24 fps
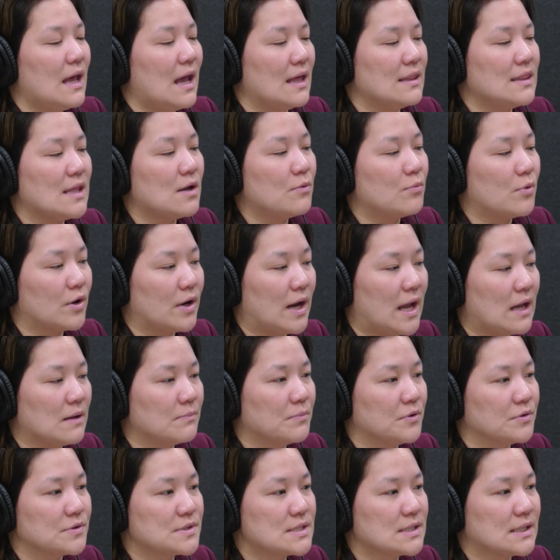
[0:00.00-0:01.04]
And they were
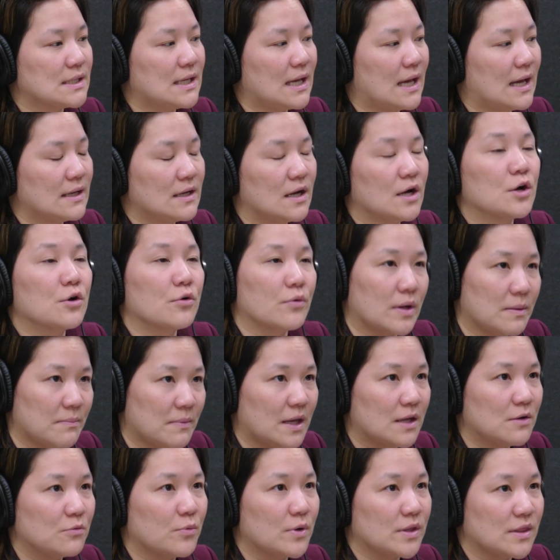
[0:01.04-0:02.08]
able to get
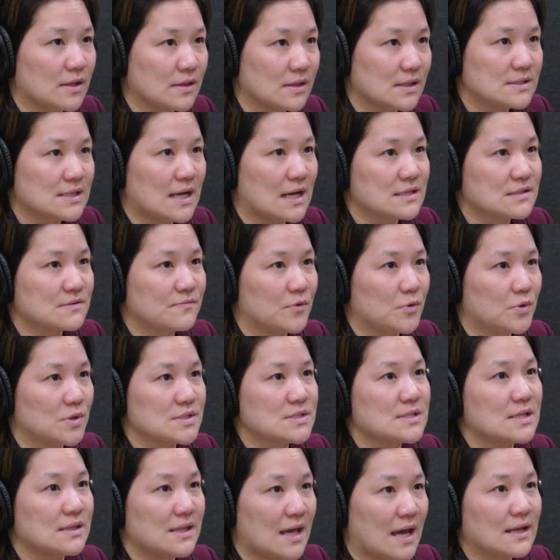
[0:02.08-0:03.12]
agreement within the task force
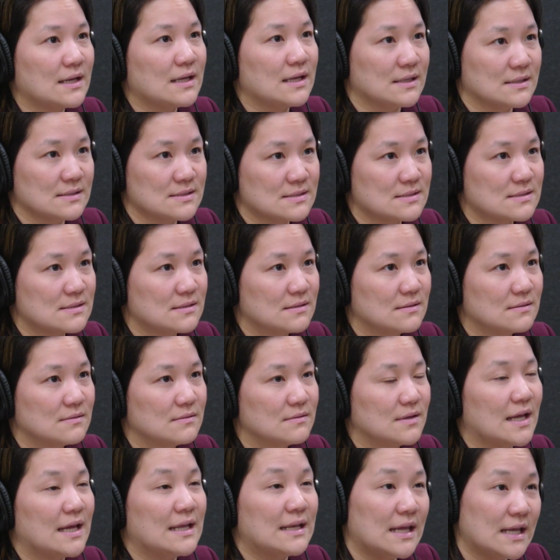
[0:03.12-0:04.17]
that that is
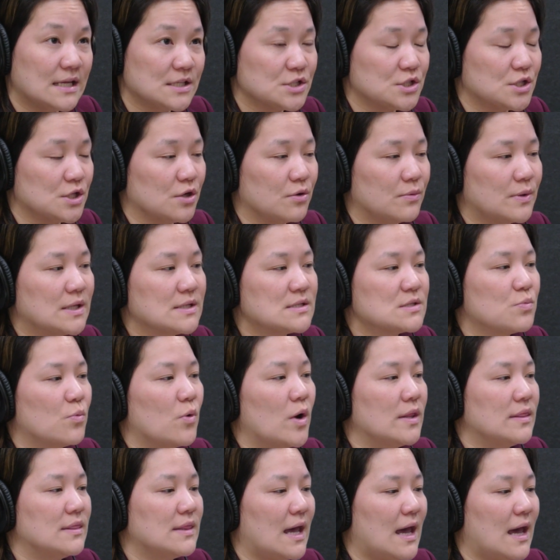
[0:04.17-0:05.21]
an issue, and it's
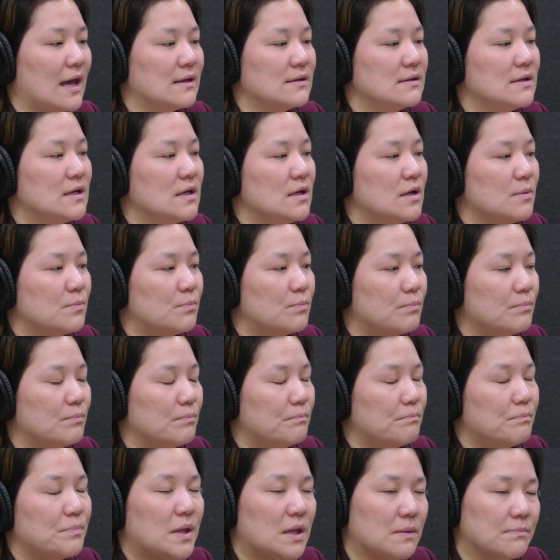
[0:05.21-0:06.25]
one that
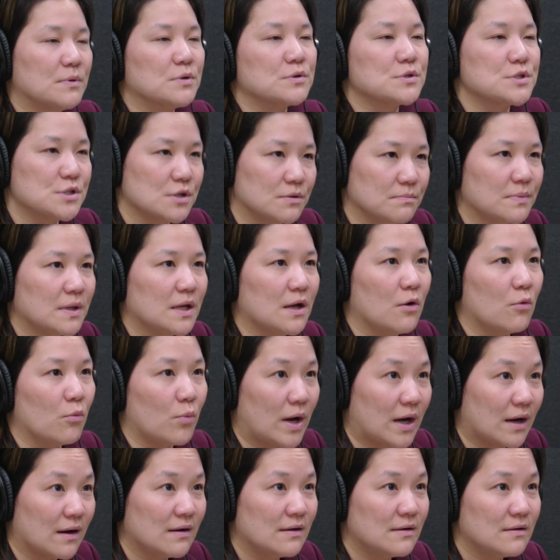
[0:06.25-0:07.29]
people should be
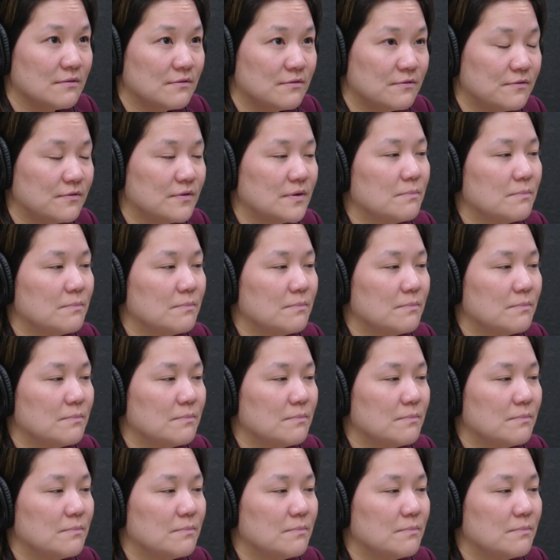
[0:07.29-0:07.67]
aware of,